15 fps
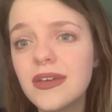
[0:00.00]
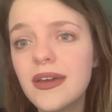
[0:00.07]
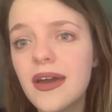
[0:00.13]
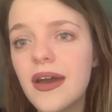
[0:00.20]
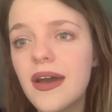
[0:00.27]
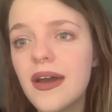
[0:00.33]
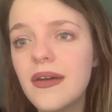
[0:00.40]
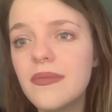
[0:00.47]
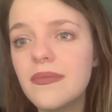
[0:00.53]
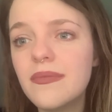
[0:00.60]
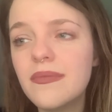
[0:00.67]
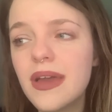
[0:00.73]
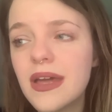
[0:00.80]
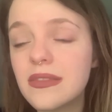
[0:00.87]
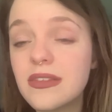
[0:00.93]

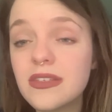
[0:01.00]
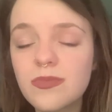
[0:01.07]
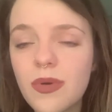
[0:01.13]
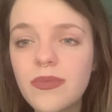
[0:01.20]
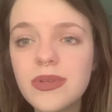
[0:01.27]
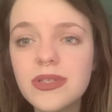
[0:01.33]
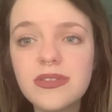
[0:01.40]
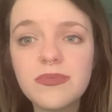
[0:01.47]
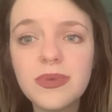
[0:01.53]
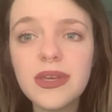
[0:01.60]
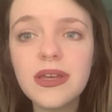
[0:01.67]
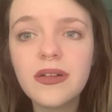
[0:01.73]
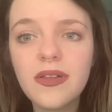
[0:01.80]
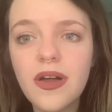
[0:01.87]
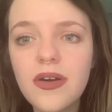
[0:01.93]
um, at this moment to be
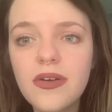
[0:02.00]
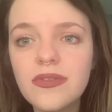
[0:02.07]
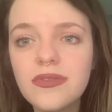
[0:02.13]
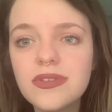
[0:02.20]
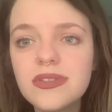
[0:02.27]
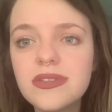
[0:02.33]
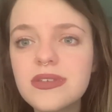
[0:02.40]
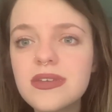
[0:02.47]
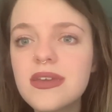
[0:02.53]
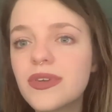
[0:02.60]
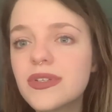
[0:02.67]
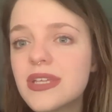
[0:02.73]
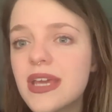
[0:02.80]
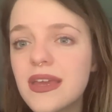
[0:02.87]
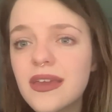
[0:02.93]
closed, we're
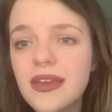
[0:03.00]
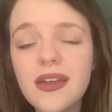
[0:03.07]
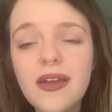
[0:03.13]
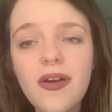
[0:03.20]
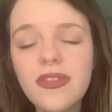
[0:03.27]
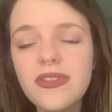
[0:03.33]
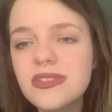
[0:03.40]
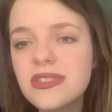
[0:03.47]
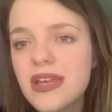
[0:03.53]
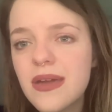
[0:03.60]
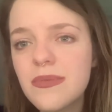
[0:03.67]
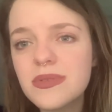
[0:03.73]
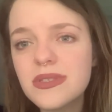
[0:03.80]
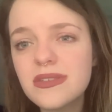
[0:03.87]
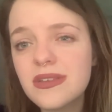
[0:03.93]
taking all the
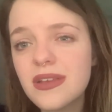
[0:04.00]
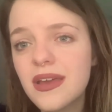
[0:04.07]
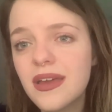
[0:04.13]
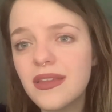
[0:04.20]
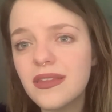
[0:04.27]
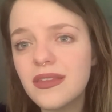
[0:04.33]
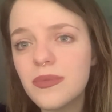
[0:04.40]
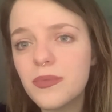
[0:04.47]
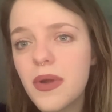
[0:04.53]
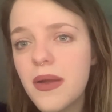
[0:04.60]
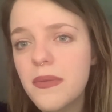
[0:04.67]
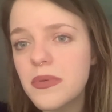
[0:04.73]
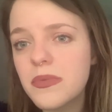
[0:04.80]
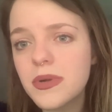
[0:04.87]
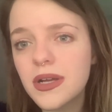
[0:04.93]
steps and the
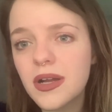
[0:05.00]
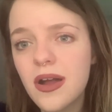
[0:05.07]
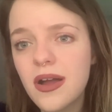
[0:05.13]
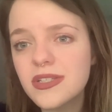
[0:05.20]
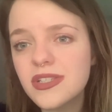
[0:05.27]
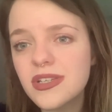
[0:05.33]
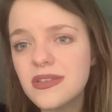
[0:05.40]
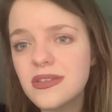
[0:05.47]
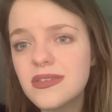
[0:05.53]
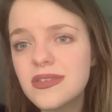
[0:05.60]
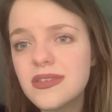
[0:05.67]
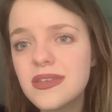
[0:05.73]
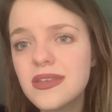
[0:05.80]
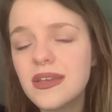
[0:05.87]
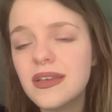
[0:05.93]
proper
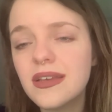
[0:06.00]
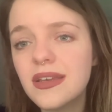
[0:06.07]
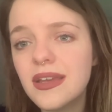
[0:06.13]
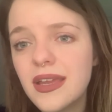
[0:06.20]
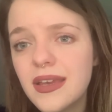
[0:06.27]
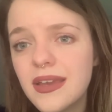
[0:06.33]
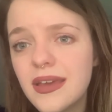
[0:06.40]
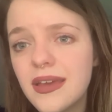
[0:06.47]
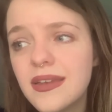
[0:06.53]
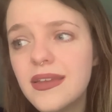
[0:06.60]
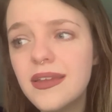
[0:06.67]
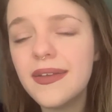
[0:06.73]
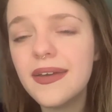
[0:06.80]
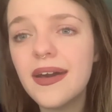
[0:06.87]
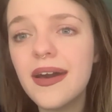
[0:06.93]
precautions needed
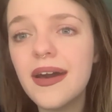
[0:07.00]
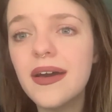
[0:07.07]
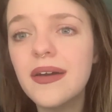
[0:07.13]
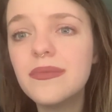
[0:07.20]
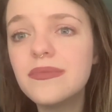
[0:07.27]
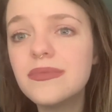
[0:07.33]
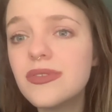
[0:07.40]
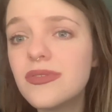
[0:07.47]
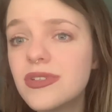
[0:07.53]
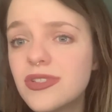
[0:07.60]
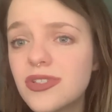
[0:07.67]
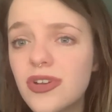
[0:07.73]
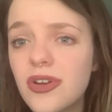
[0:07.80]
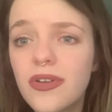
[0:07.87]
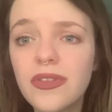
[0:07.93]
um, to
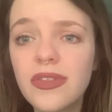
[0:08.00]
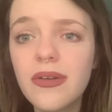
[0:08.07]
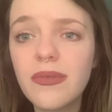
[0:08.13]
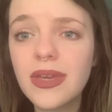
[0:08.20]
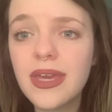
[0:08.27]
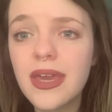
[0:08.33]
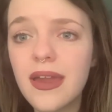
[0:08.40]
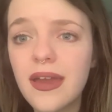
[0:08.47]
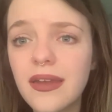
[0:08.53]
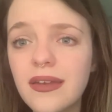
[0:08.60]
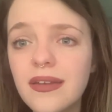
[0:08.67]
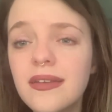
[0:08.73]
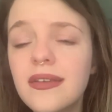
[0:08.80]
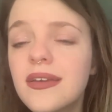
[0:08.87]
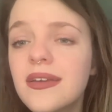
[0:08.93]
ensure that we
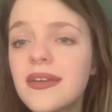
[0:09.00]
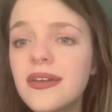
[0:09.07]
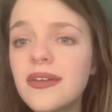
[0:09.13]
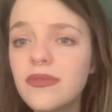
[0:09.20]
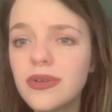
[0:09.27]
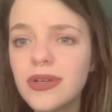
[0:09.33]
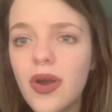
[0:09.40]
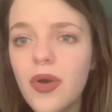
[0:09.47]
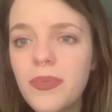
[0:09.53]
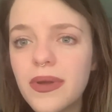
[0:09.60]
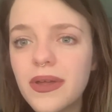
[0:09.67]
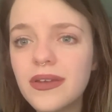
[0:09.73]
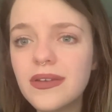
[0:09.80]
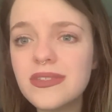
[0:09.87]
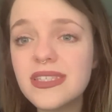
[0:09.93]
can
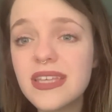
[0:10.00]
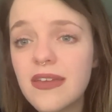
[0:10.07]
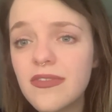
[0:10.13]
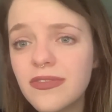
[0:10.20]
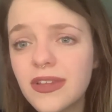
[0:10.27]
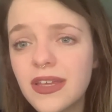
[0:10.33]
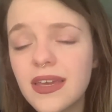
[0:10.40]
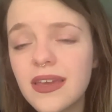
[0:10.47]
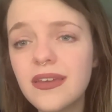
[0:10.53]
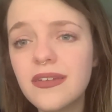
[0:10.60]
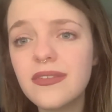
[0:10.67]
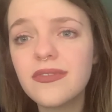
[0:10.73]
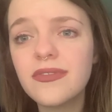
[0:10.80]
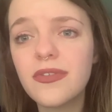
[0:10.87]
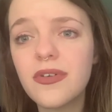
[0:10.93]
reopen safely
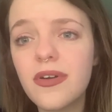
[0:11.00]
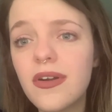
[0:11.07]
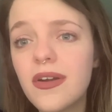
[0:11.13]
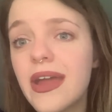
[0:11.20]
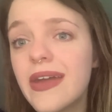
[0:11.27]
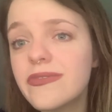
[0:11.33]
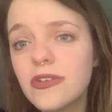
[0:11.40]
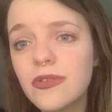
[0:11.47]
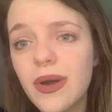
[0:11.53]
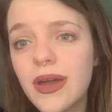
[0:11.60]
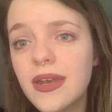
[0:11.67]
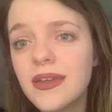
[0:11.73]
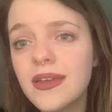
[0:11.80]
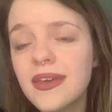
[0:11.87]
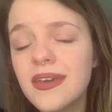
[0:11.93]
for
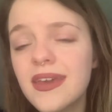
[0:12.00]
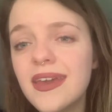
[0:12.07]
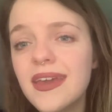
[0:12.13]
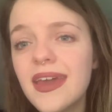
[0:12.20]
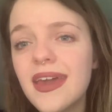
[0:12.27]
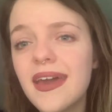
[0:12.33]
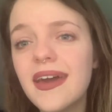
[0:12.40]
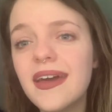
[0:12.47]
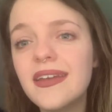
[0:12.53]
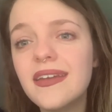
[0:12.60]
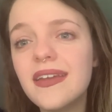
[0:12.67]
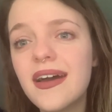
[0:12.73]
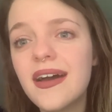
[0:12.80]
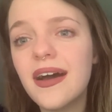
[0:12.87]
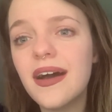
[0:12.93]
everyone.
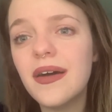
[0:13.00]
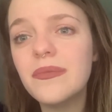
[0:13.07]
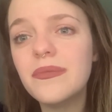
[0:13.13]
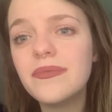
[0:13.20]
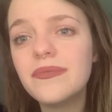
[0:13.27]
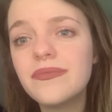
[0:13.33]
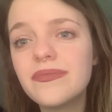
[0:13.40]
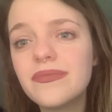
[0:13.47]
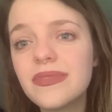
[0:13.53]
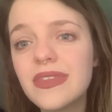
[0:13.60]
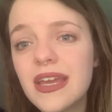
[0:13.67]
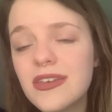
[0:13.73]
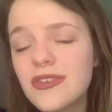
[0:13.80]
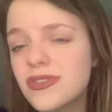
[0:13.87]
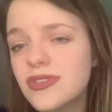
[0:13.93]
And um,
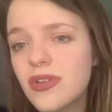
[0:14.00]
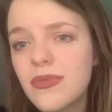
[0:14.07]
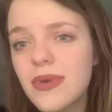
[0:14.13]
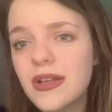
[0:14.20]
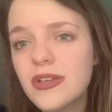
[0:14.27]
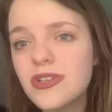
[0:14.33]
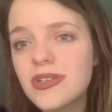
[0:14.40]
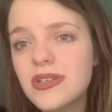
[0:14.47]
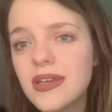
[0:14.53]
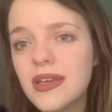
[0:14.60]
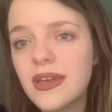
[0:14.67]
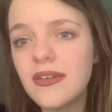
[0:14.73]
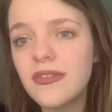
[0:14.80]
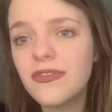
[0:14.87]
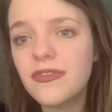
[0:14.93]
thank you so much.
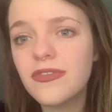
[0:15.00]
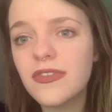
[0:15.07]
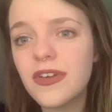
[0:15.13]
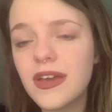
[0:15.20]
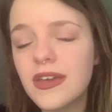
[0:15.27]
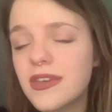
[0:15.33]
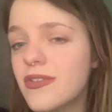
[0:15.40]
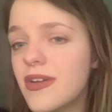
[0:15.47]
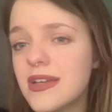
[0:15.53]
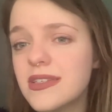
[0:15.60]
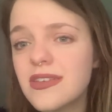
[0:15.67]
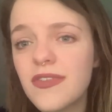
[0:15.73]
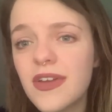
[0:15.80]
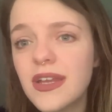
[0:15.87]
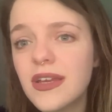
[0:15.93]
If uh, you guys
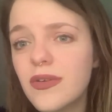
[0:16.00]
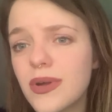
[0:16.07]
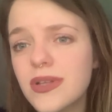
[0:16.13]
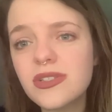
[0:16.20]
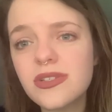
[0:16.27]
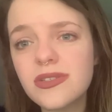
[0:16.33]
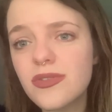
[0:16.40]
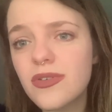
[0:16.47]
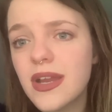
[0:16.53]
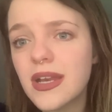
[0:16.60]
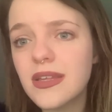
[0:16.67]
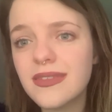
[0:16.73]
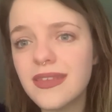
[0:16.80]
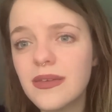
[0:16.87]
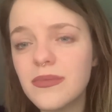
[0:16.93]
have any questions or
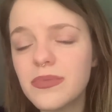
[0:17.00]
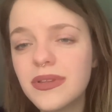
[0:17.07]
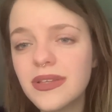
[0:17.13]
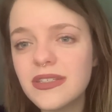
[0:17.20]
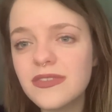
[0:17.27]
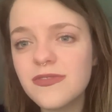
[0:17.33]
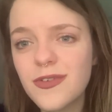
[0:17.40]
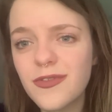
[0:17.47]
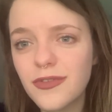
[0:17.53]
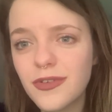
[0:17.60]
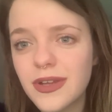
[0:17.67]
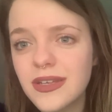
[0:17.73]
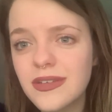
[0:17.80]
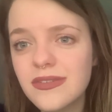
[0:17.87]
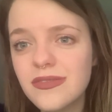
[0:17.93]
anything, please feel
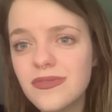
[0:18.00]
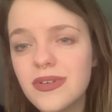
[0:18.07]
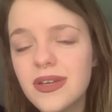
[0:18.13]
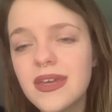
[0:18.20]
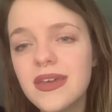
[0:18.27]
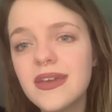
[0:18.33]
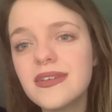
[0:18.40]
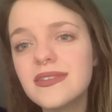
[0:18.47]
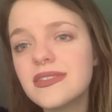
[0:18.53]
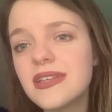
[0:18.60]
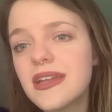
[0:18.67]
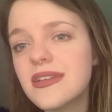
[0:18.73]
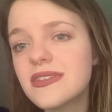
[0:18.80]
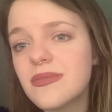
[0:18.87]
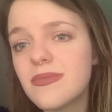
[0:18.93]
free to
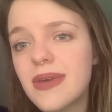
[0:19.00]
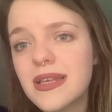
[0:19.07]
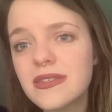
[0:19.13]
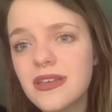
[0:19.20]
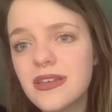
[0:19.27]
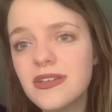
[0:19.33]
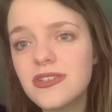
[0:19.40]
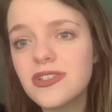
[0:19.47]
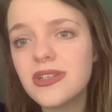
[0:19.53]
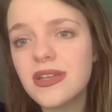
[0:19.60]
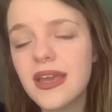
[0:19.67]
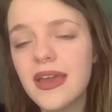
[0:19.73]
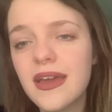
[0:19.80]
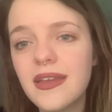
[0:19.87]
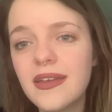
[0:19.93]
send us a message
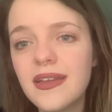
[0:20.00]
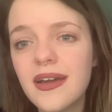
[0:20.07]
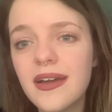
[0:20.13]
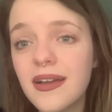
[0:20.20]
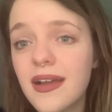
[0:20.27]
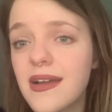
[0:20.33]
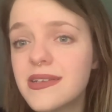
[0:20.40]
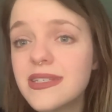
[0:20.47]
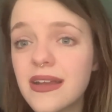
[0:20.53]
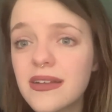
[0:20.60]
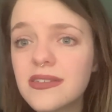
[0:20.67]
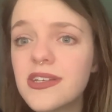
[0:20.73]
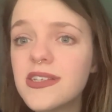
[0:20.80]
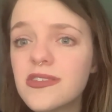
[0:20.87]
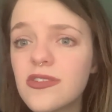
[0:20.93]
and uh,
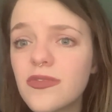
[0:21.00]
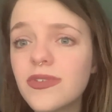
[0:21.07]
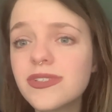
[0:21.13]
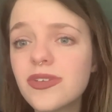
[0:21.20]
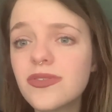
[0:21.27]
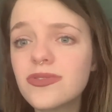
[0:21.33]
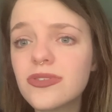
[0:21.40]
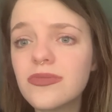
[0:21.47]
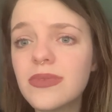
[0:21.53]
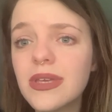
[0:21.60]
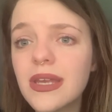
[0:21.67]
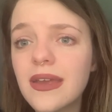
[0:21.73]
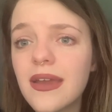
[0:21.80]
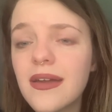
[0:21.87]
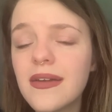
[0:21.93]
contact us over social
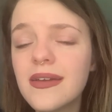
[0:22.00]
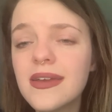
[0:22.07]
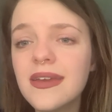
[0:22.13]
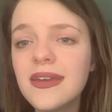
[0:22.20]
media.